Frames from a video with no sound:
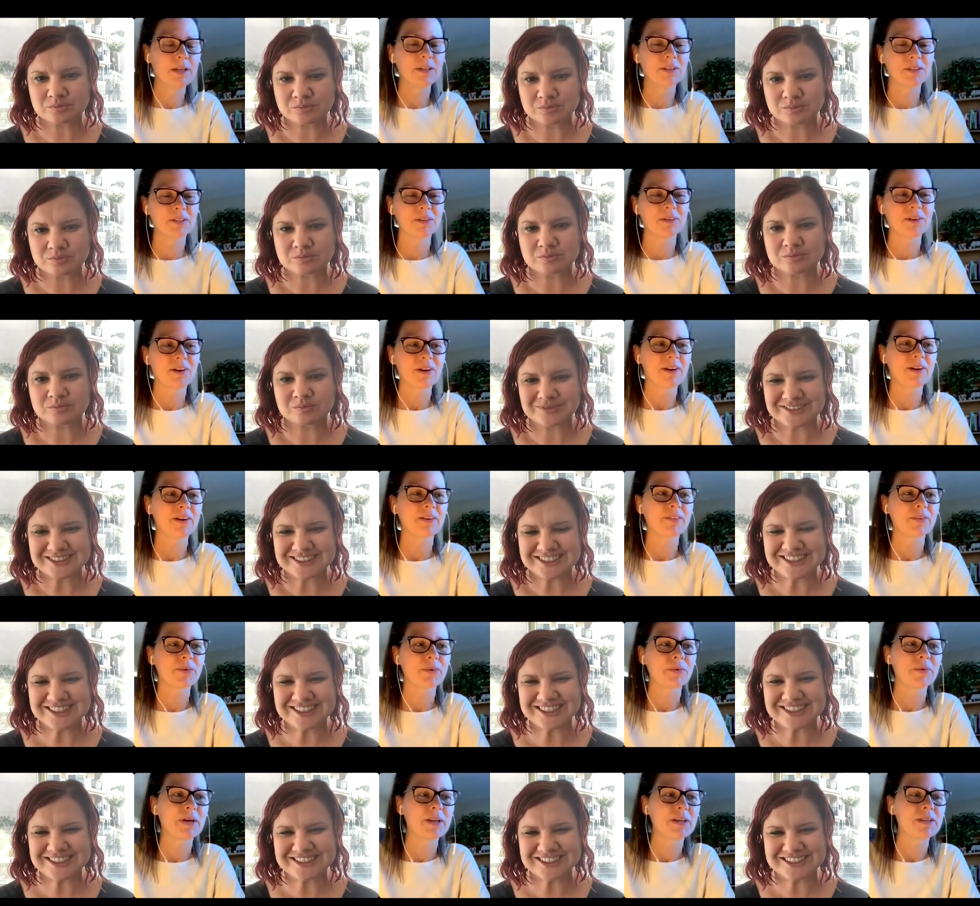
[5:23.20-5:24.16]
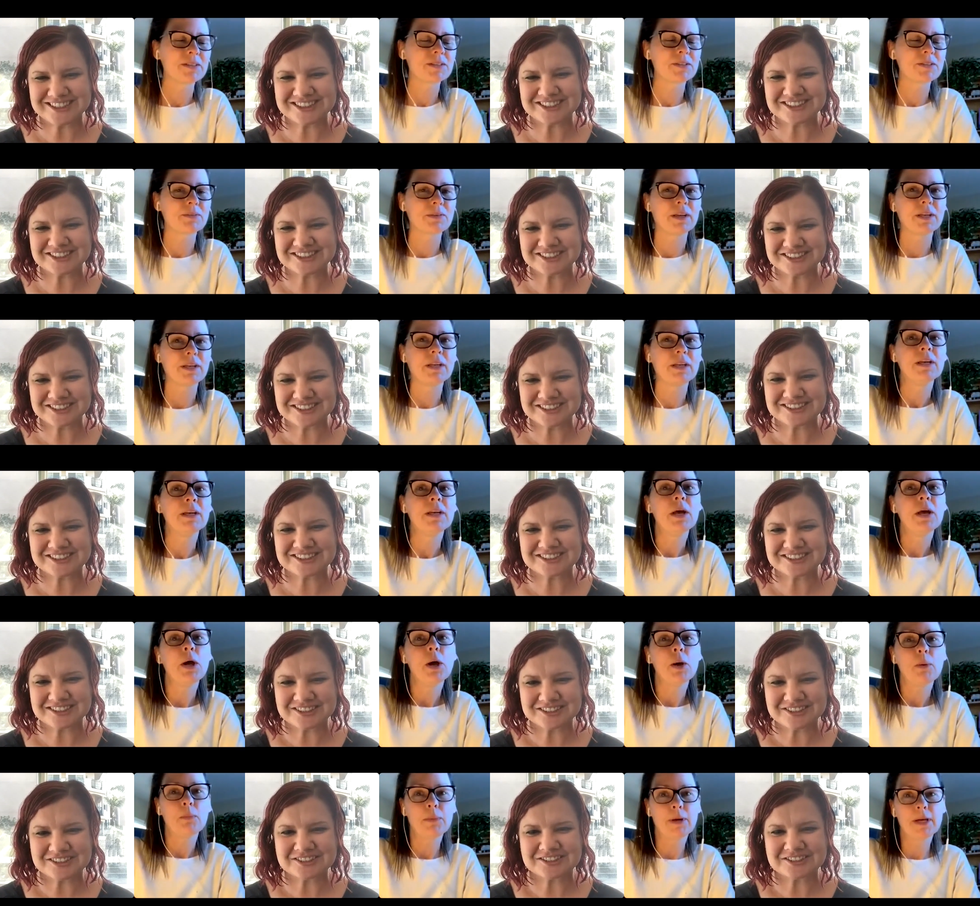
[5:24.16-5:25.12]
Speaker 1: that there are other ways, right?
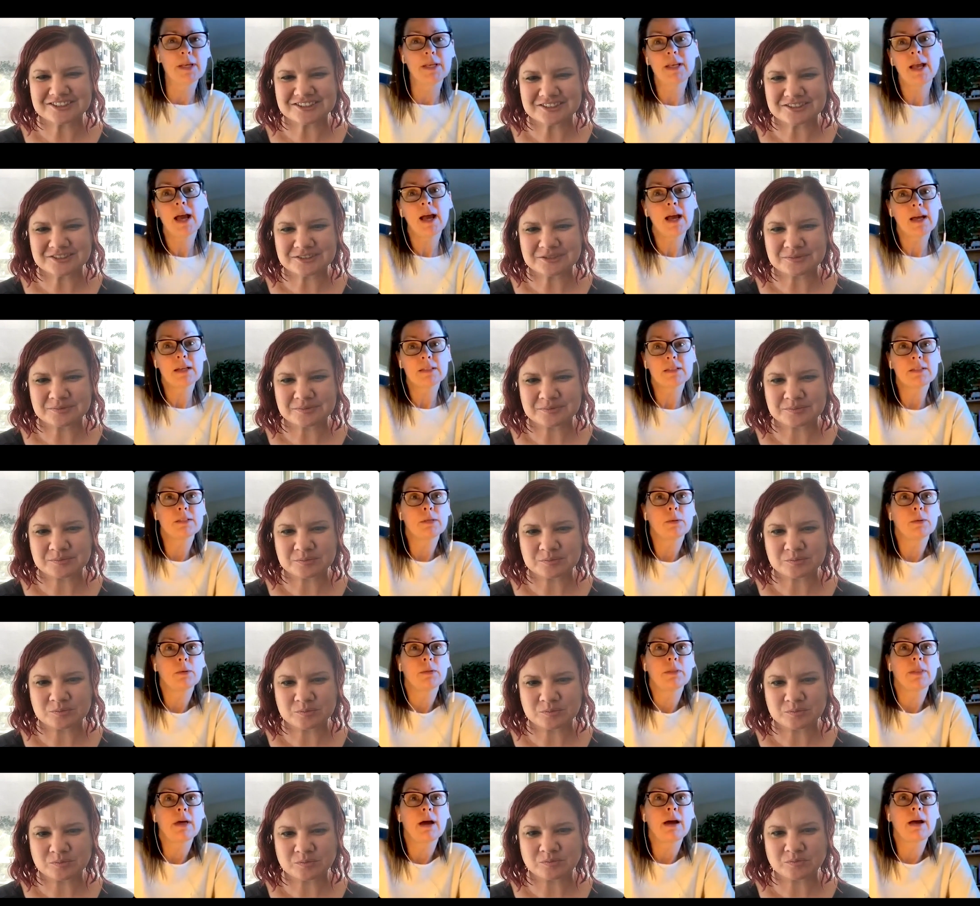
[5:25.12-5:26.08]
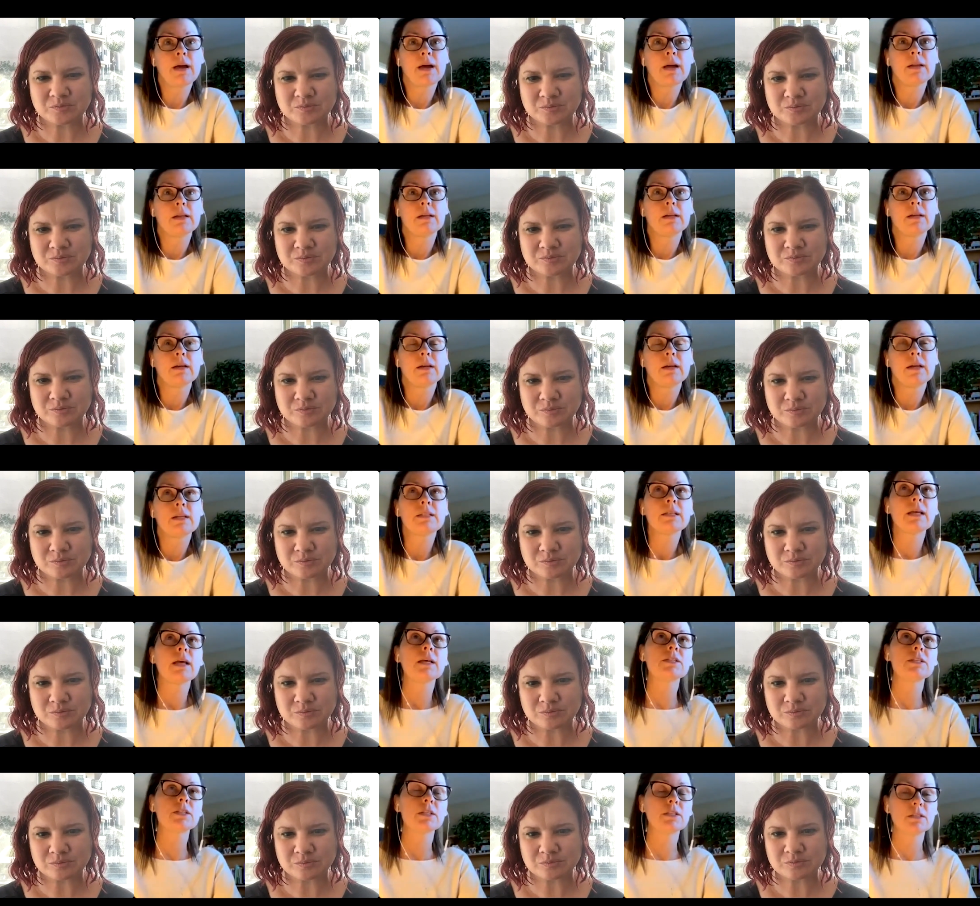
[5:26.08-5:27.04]
But yeah, so that
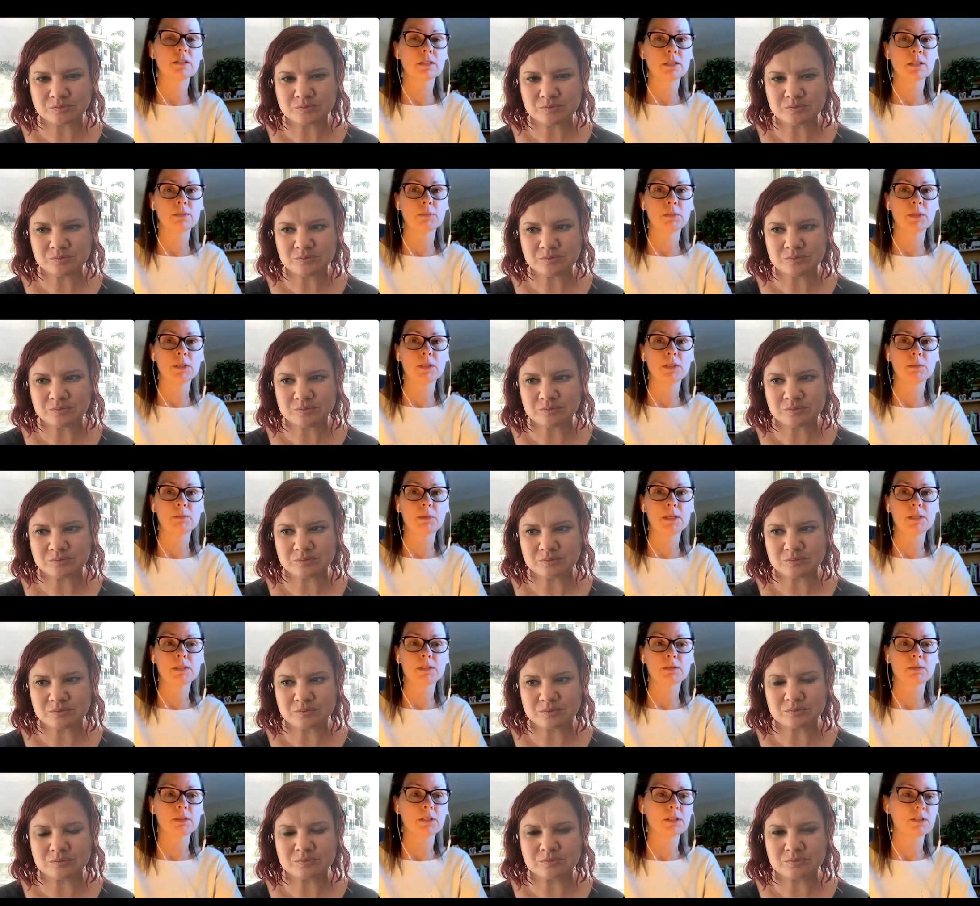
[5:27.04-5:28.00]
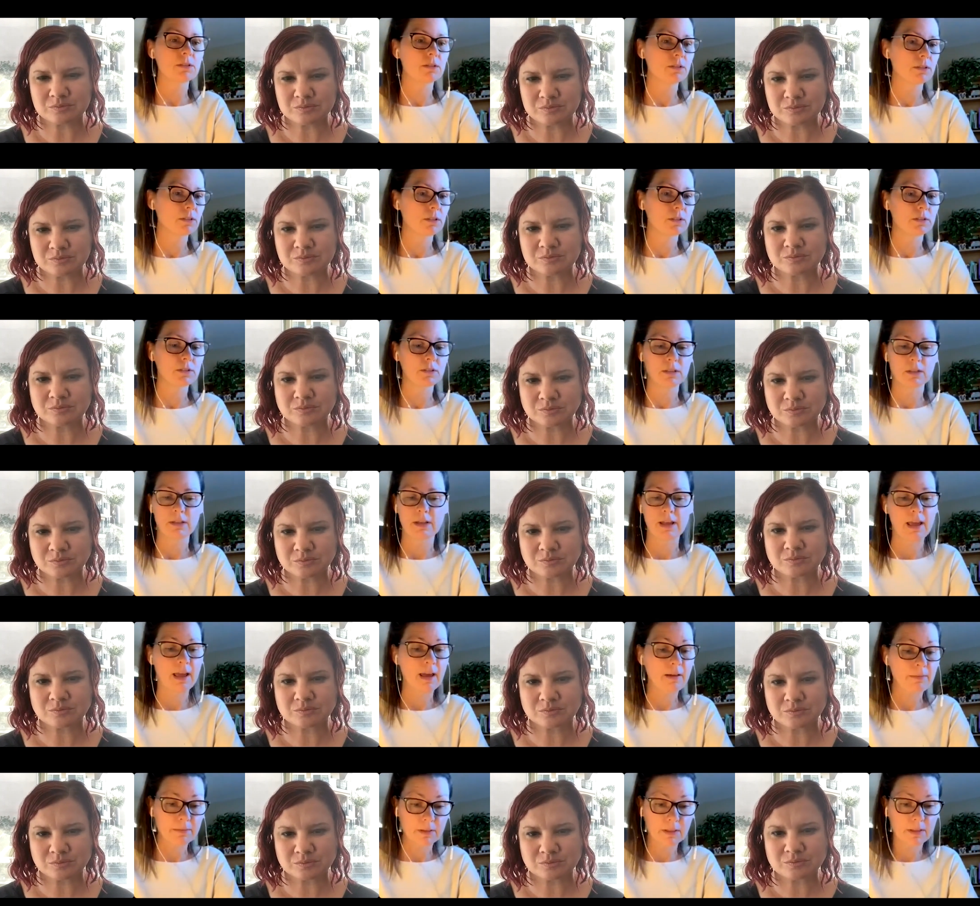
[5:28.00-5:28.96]
attention to community based research is in
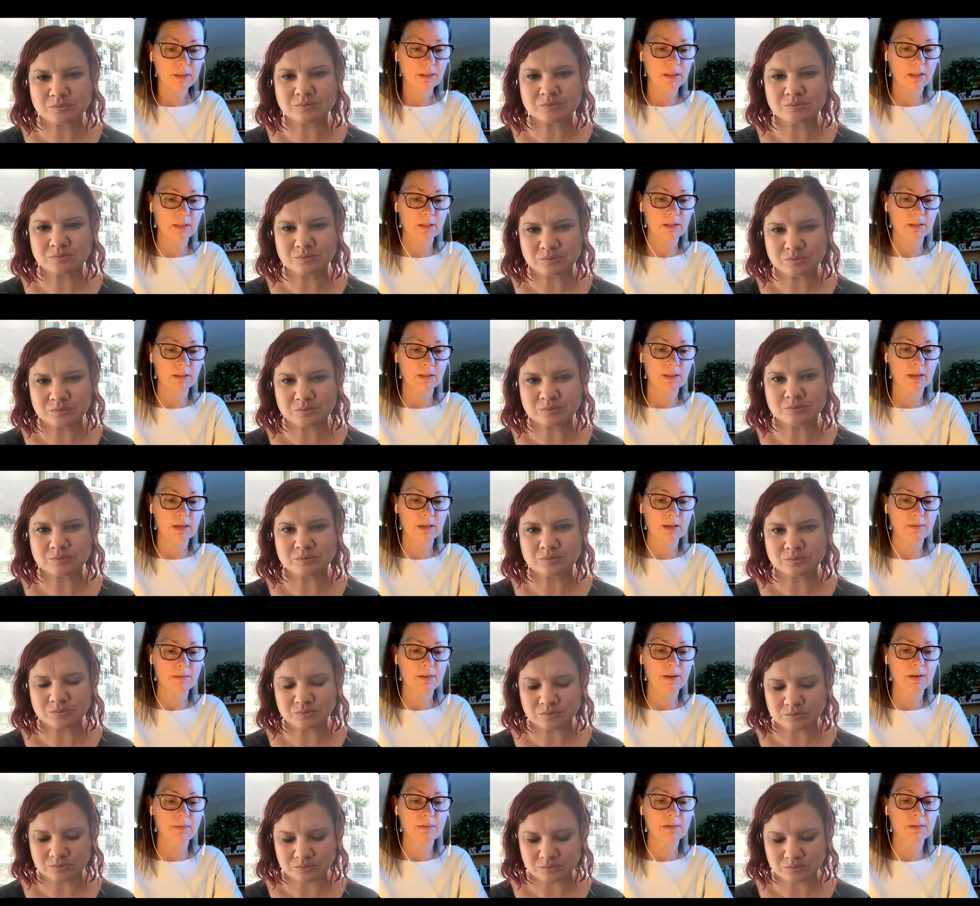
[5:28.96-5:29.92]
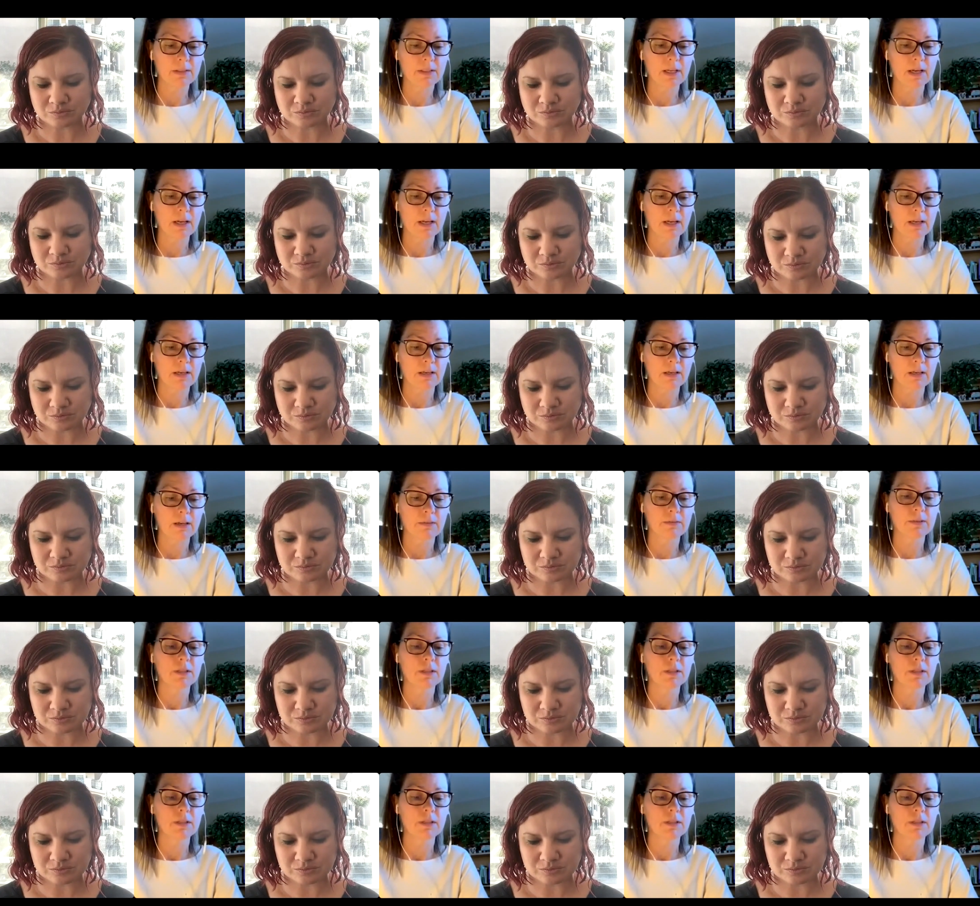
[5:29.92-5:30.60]
everything that I've ever done. And I've